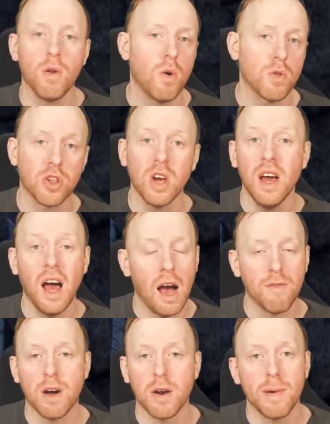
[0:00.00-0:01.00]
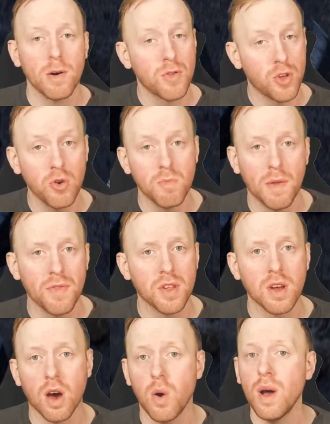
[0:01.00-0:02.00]
launch around about about two months
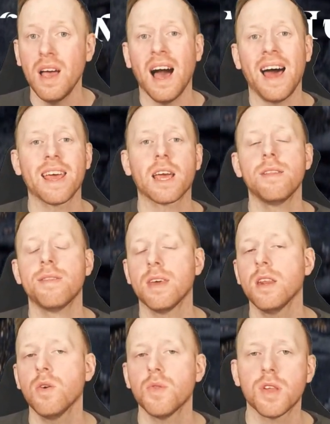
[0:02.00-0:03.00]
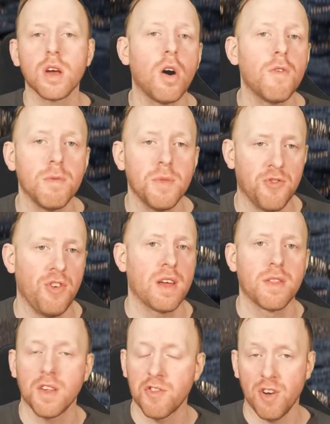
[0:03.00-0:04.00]
ago, and it continues to go from
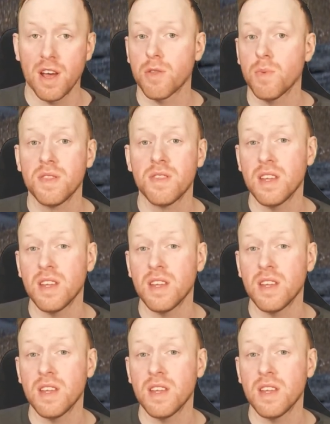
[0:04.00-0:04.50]
strength to strength with